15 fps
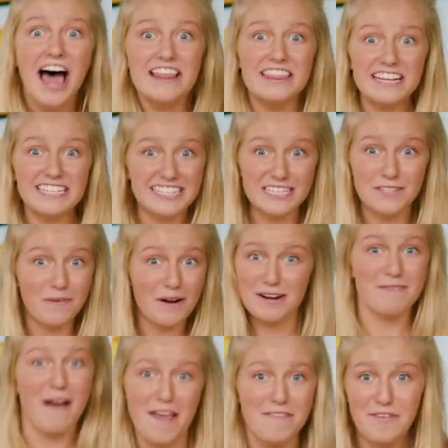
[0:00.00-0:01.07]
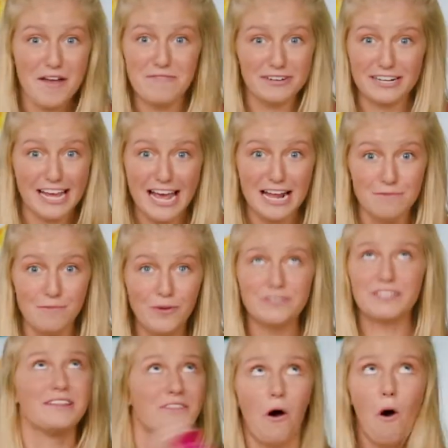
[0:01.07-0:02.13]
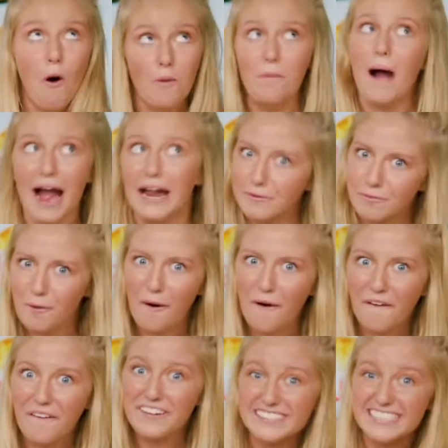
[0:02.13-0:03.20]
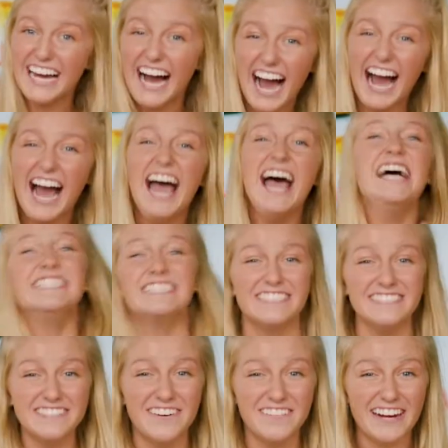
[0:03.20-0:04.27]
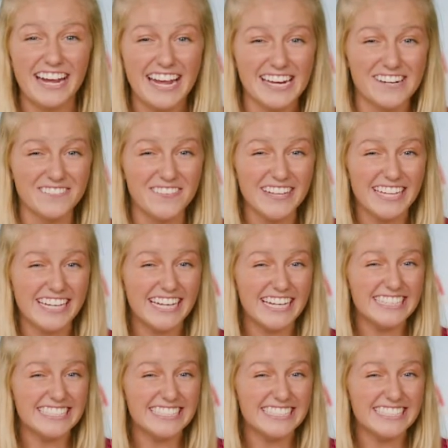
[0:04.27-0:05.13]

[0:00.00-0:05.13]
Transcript: this is one of my favorite animals in the whole wide world. Do you know what animal it is?